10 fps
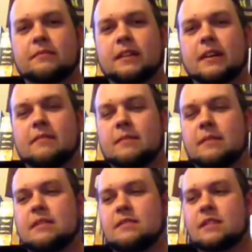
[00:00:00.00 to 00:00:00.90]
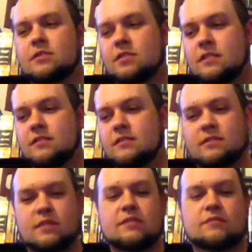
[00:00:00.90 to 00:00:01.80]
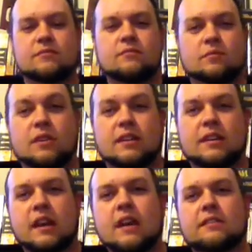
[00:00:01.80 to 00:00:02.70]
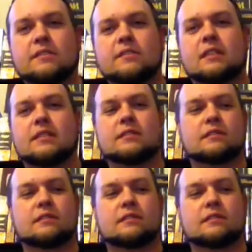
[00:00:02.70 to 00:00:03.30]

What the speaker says: I mean, she's one of the characters in it.